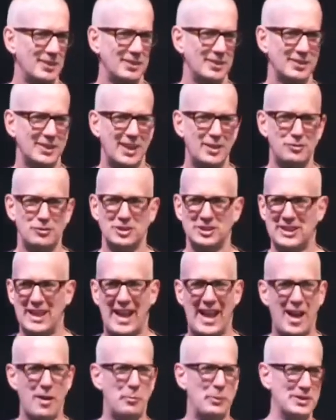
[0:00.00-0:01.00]
Life just
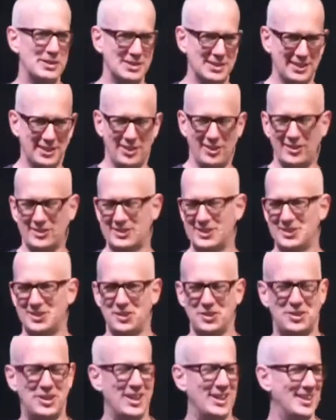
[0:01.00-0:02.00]
happens, and then all of a sudden you're
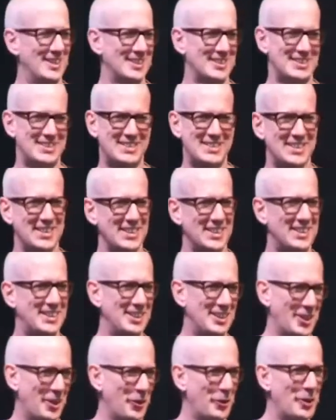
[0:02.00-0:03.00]
just,
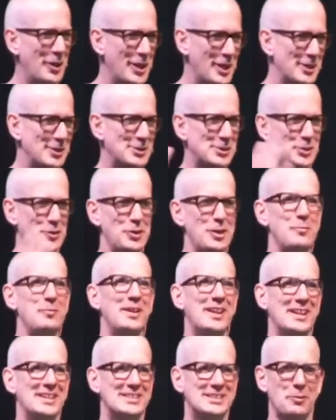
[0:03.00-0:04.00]

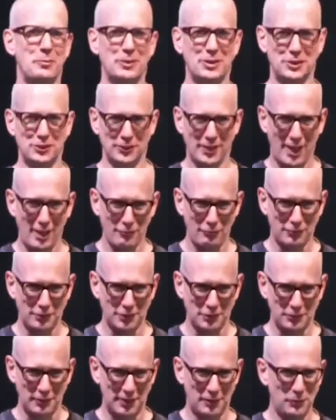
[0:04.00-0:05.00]
screaming at someone you love, and you're
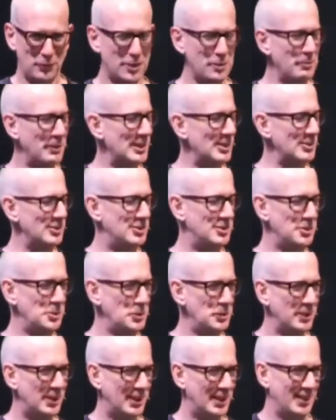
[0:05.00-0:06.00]
going, what am I
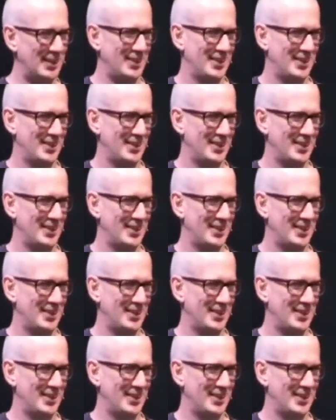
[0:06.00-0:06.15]
doing?